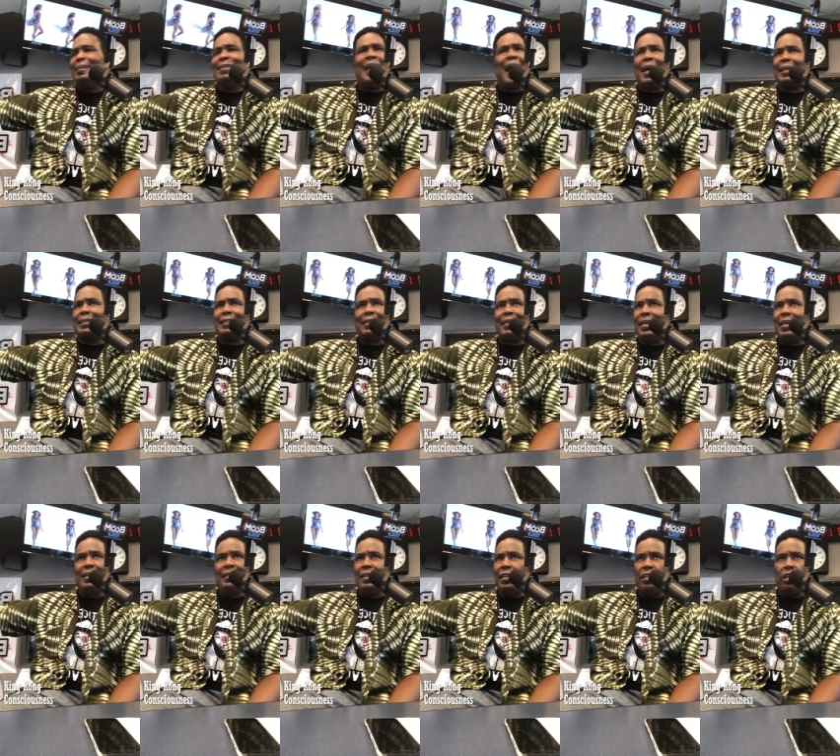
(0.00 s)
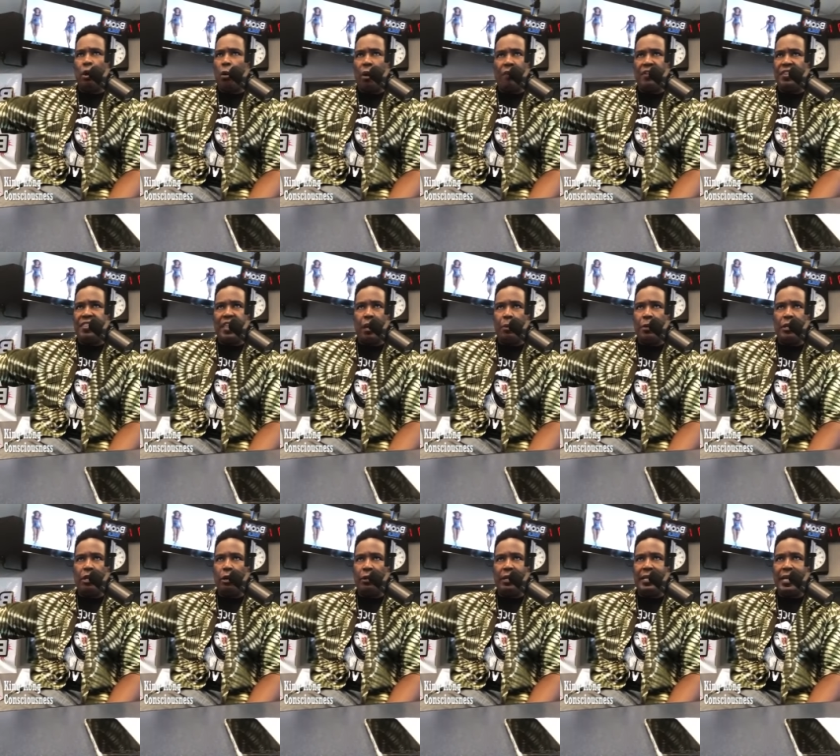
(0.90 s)
Dr. King didn't know everything
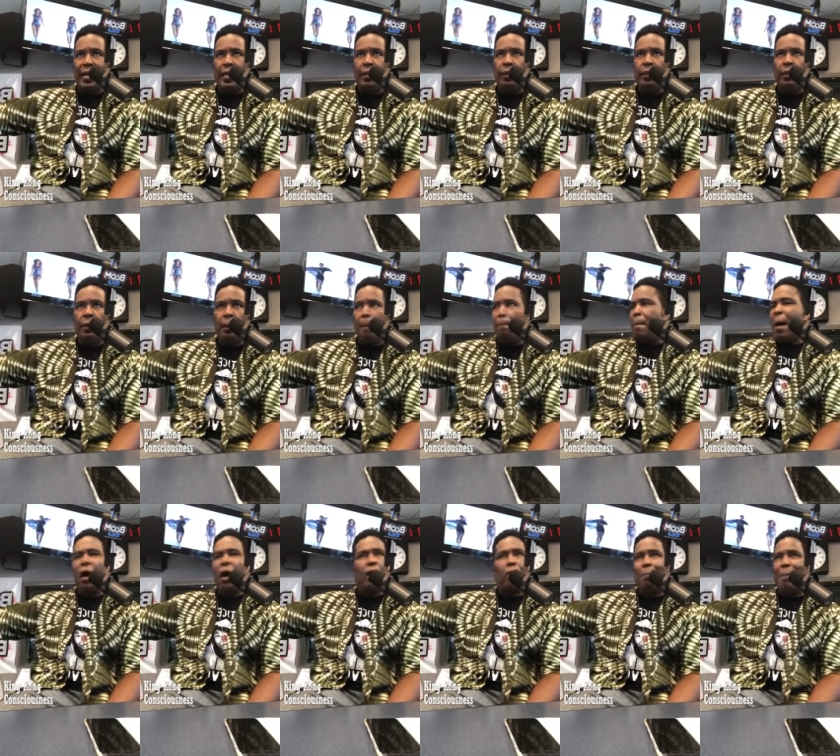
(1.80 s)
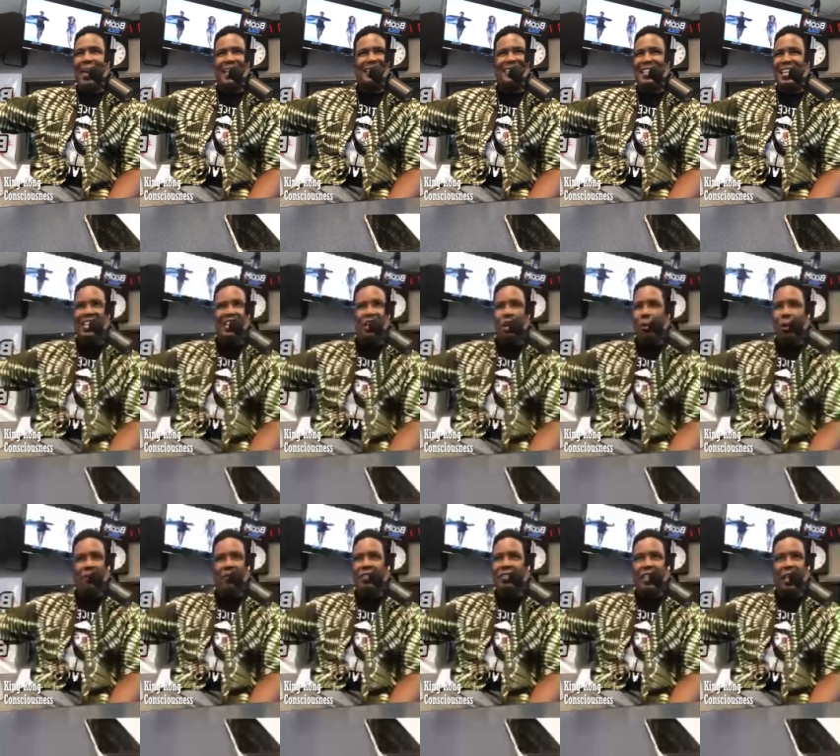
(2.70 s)
we know today. Malcolm X didn't
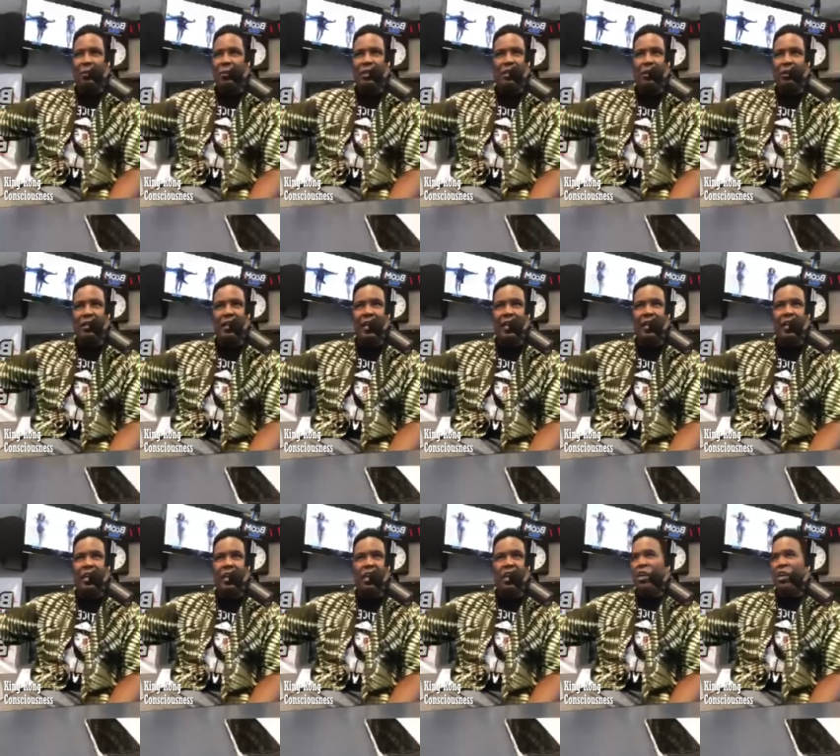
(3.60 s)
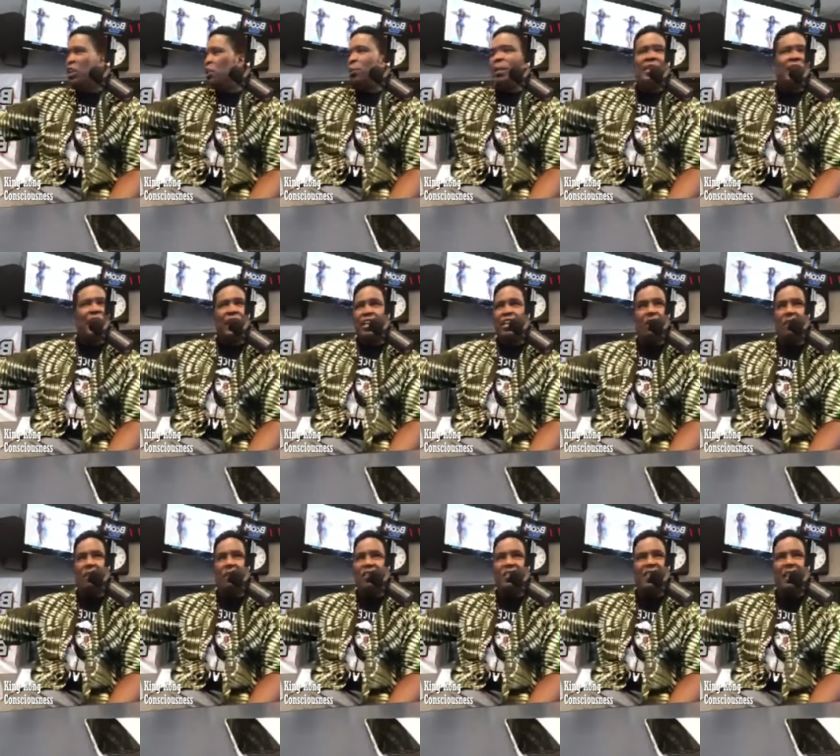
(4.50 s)
know everything we know today. Huey didn't
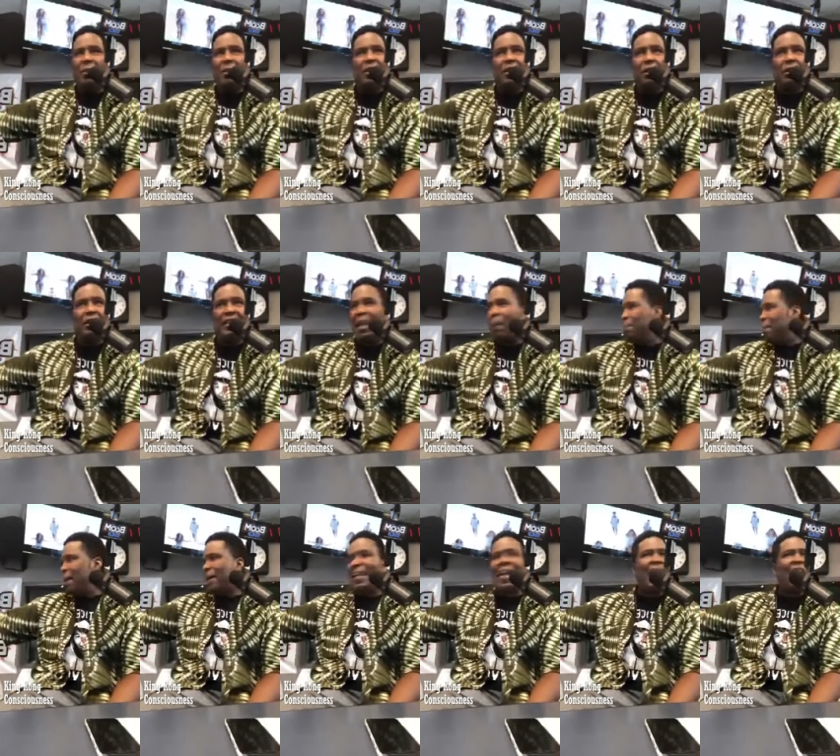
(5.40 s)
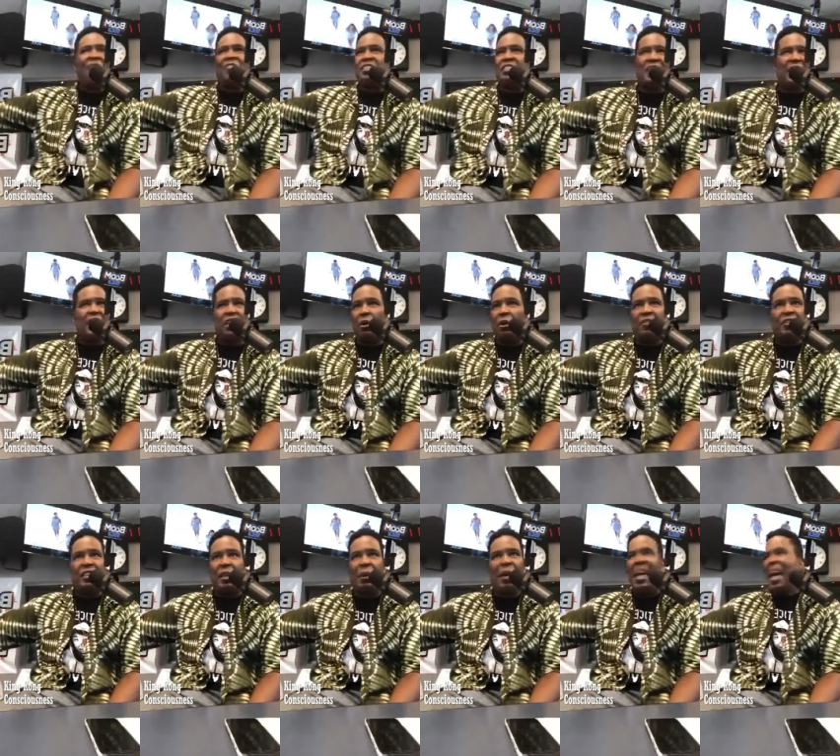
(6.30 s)
know everything we know today. Medgar Evers didn't know
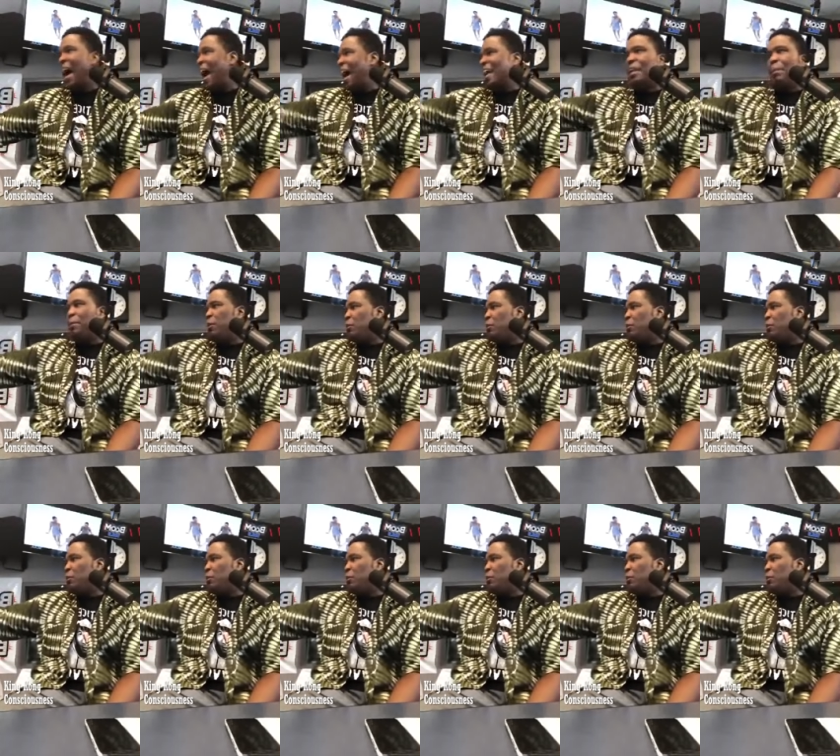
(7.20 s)
everything. Ida